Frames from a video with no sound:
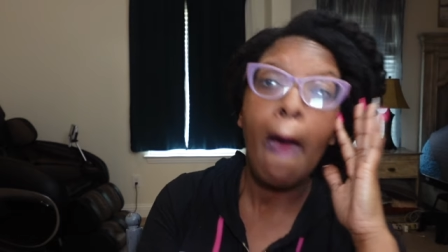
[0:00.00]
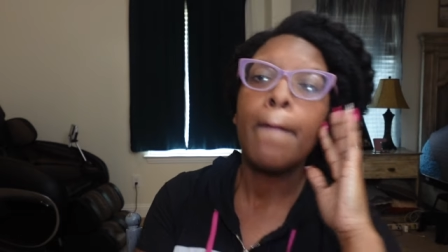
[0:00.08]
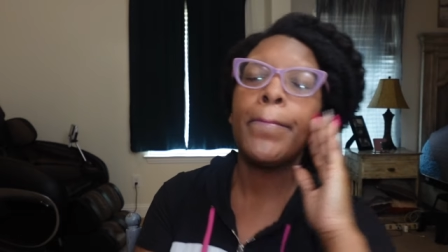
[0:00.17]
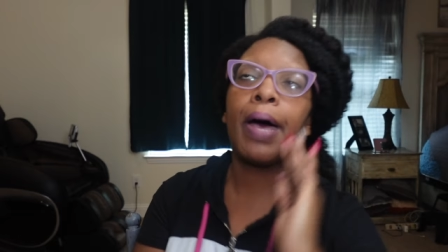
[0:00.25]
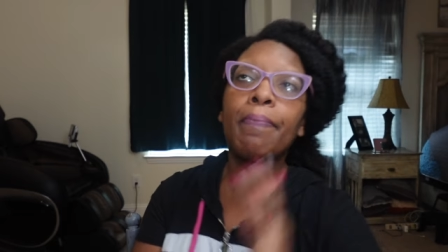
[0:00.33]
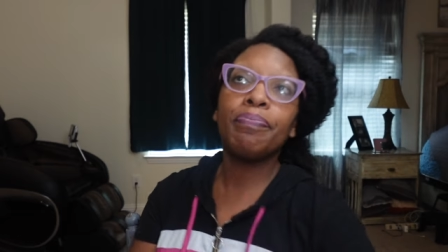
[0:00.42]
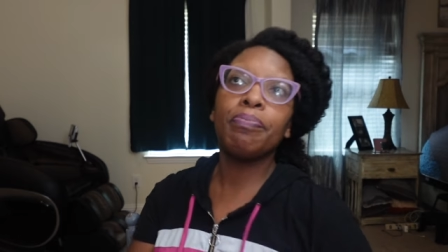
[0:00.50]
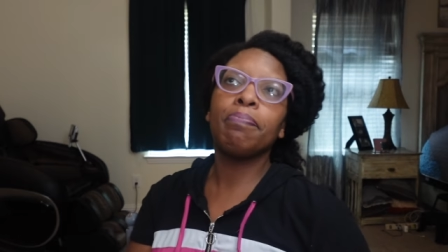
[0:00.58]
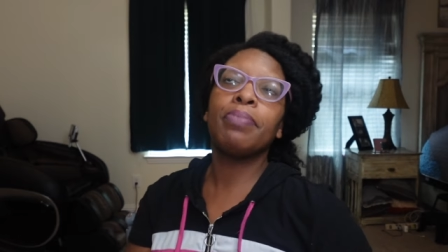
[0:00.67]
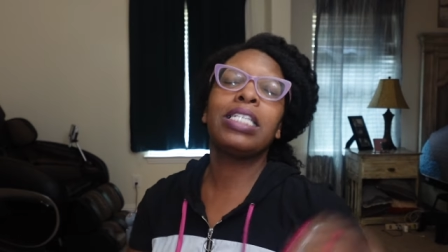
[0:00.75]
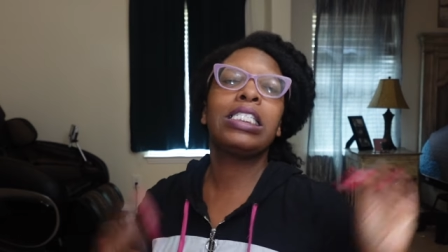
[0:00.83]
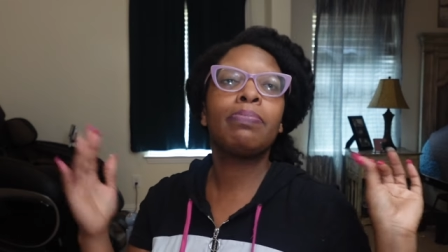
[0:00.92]
but
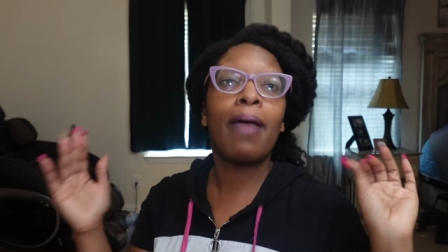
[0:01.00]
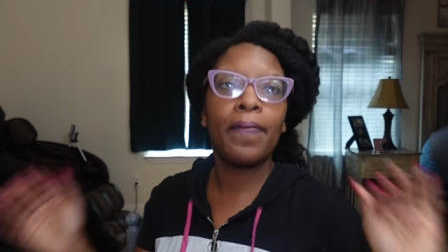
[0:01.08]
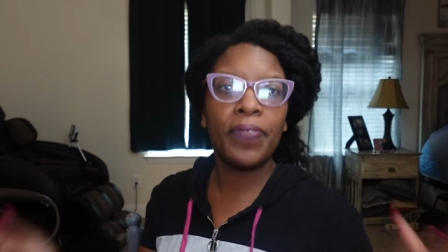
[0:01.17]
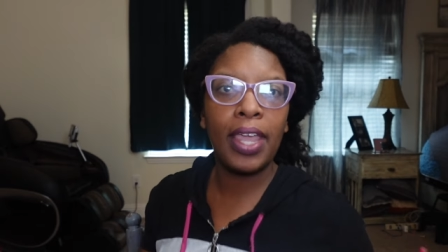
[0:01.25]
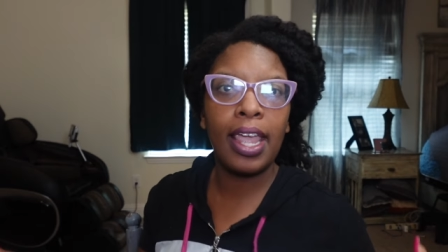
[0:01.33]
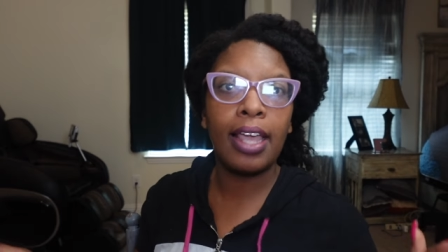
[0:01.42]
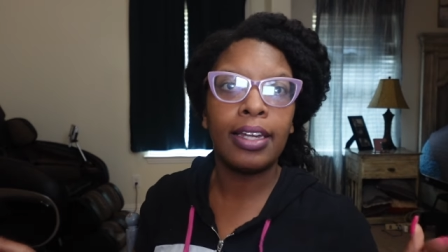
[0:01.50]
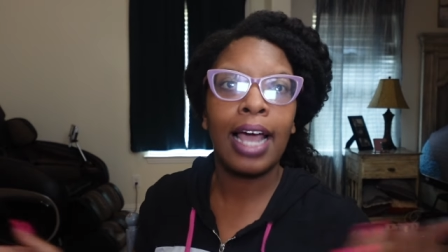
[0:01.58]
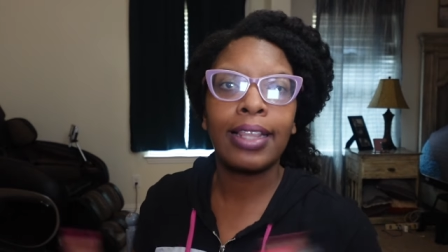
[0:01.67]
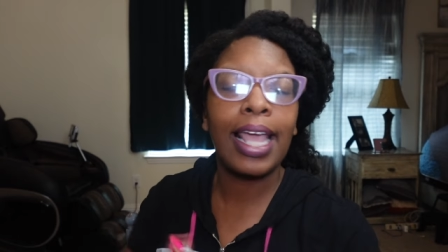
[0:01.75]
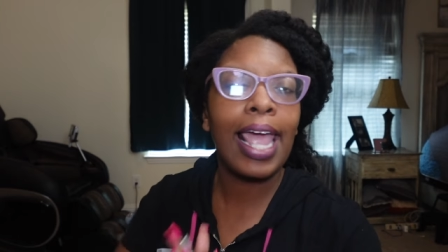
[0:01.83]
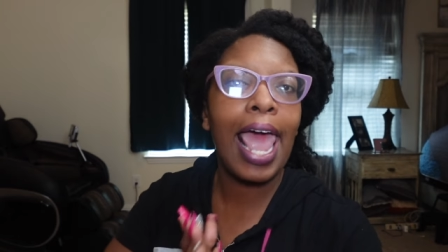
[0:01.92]
this is my thing
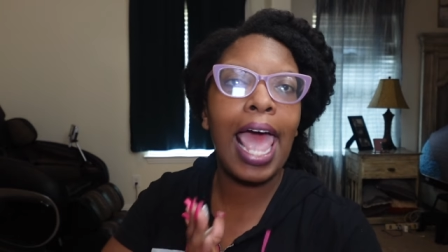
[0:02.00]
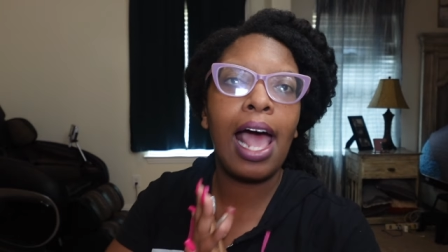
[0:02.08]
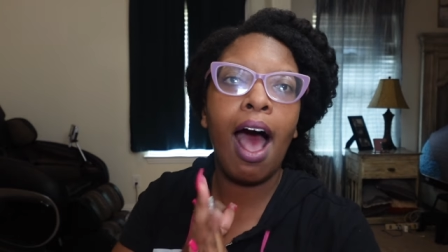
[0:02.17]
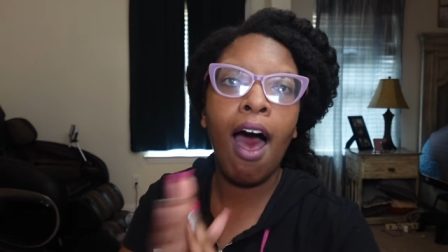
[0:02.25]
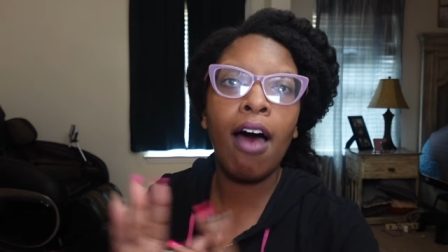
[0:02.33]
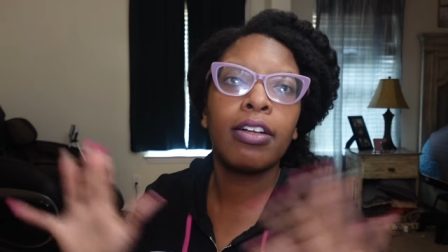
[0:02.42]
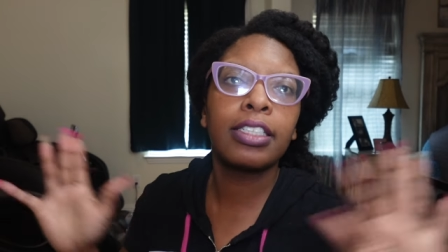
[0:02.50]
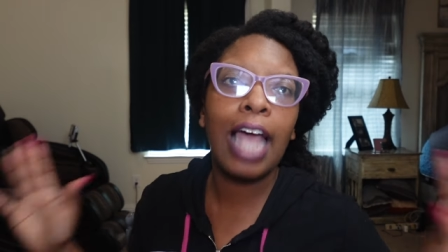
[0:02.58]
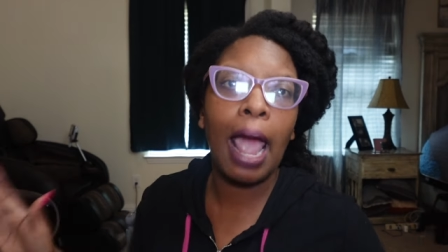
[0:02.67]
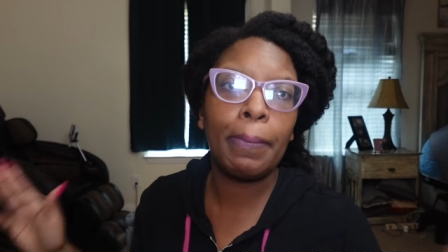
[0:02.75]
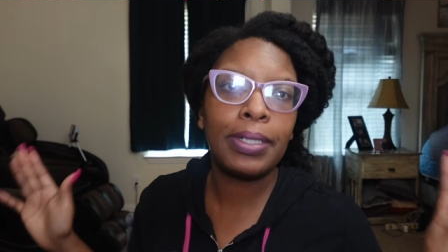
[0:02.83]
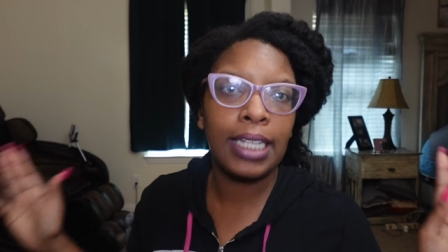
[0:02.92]
like they had all
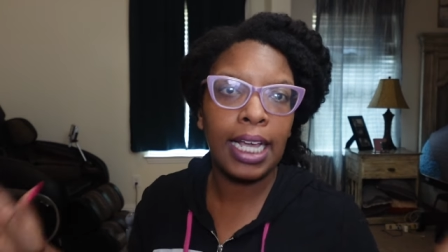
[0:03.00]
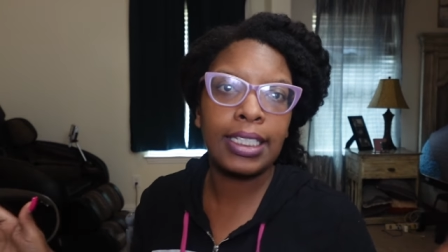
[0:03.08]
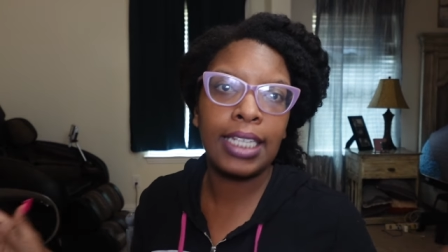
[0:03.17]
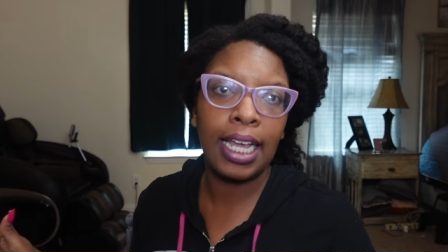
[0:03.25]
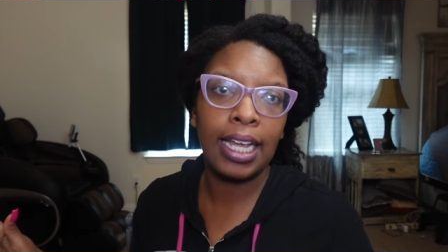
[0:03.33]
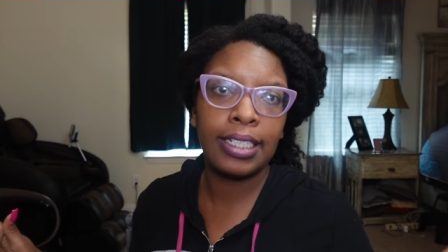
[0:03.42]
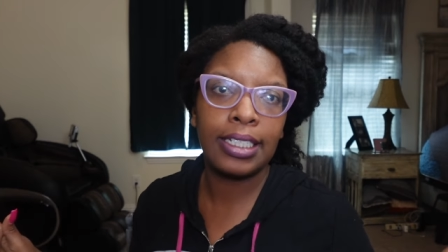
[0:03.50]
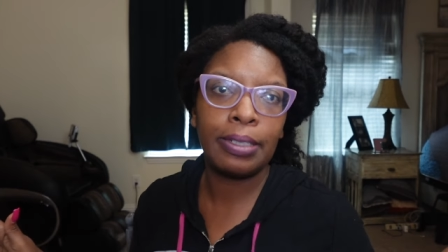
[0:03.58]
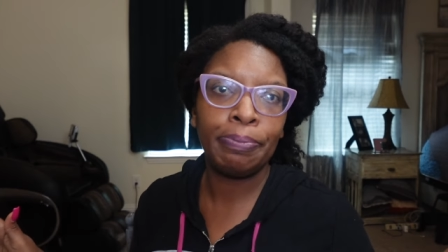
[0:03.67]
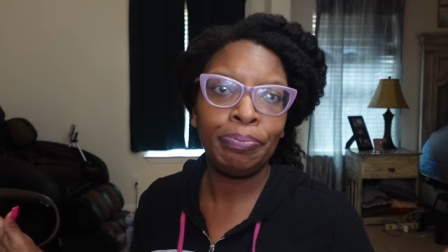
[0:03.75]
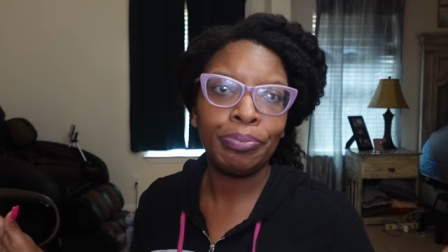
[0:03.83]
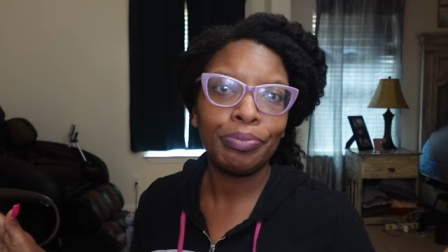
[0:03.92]
type of sex scenes